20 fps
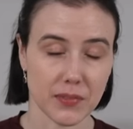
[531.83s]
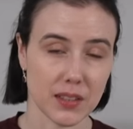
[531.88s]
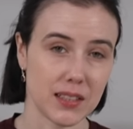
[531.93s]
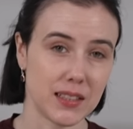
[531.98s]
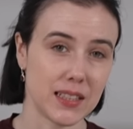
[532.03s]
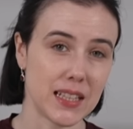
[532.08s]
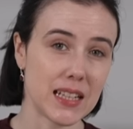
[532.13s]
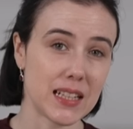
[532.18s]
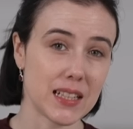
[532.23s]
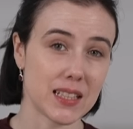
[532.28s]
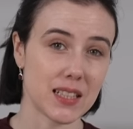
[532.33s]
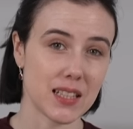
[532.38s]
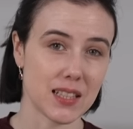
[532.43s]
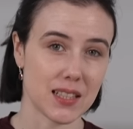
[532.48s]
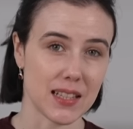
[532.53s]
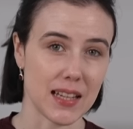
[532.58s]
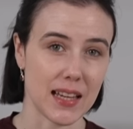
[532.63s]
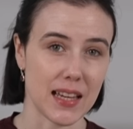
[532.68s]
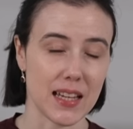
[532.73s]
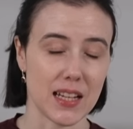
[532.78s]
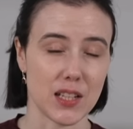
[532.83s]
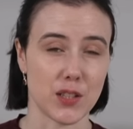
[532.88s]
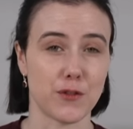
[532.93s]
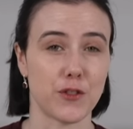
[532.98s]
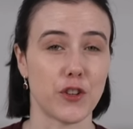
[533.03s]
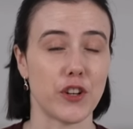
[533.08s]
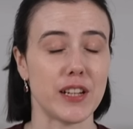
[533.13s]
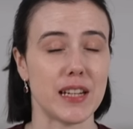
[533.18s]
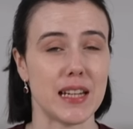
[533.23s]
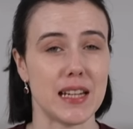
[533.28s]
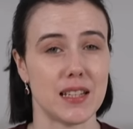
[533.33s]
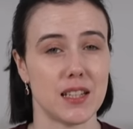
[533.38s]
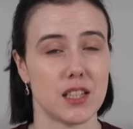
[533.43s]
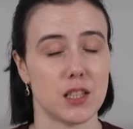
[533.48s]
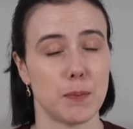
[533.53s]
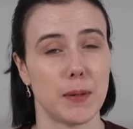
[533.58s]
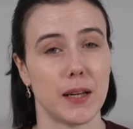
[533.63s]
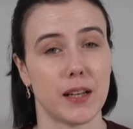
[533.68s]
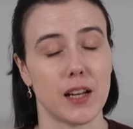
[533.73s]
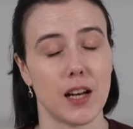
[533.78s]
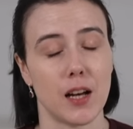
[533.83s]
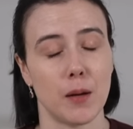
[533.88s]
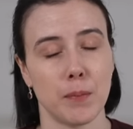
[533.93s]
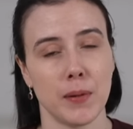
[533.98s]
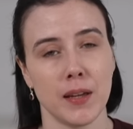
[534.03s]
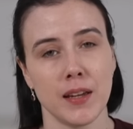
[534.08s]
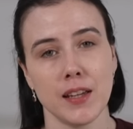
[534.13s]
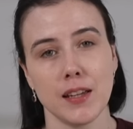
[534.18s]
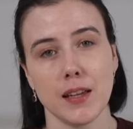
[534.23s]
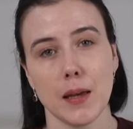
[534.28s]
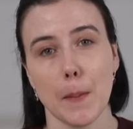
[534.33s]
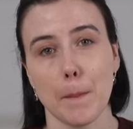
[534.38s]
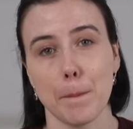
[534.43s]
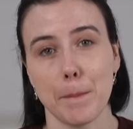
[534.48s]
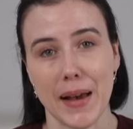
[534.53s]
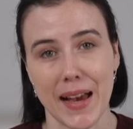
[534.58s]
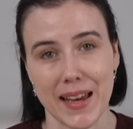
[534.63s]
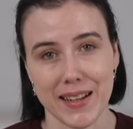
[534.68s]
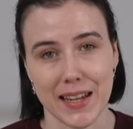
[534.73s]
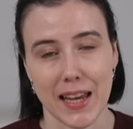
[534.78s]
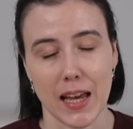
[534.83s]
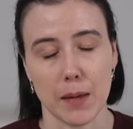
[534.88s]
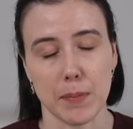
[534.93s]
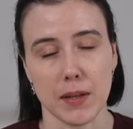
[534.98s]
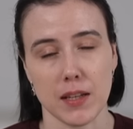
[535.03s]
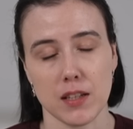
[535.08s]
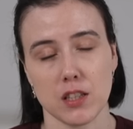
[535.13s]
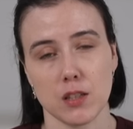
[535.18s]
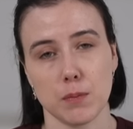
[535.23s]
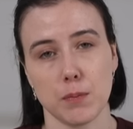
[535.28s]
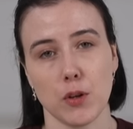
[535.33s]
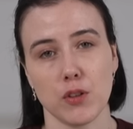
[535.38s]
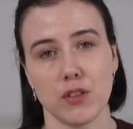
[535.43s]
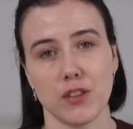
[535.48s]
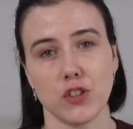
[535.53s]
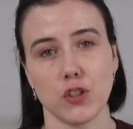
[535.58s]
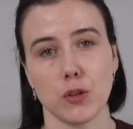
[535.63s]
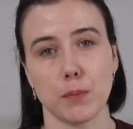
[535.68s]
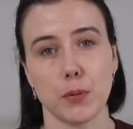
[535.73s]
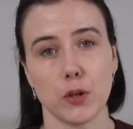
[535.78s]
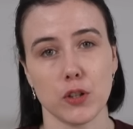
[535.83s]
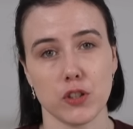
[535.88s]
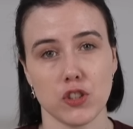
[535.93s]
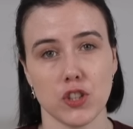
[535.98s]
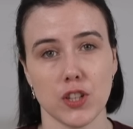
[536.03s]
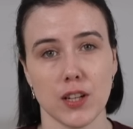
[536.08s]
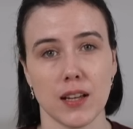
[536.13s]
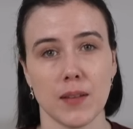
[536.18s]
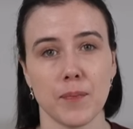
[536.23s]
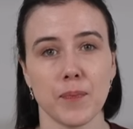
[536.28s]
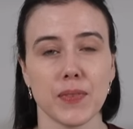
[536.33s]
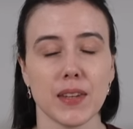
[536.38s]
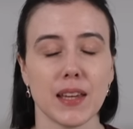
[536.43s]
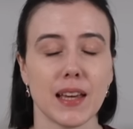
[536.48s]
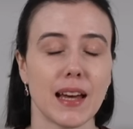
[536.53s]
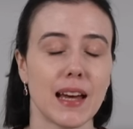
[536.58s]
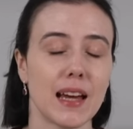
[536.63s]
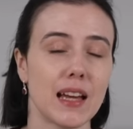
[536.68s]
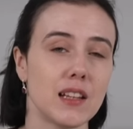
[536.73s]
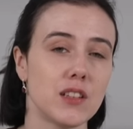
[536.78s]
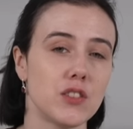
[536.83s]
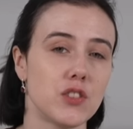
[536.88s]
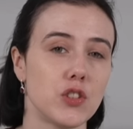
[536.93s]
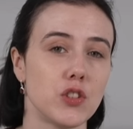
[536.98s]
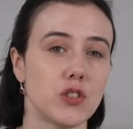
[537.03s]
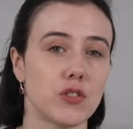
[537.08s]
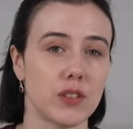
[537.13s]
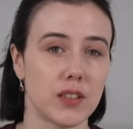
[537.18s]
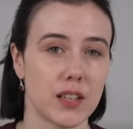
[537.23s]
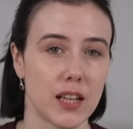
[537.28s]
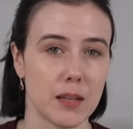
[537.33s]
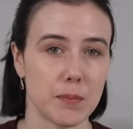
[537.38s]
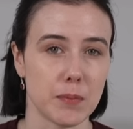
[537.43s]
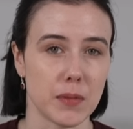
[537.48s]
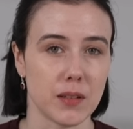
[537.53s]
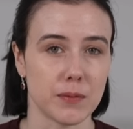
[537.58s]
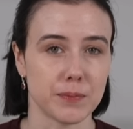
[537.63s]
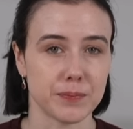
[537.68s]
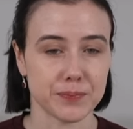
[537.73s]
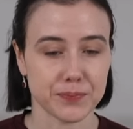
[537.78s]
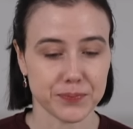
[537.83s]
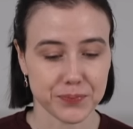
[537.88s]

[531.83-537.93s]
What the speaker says: Needless to say, it's very easy to pick up bad habits, both in your posture and your alignment.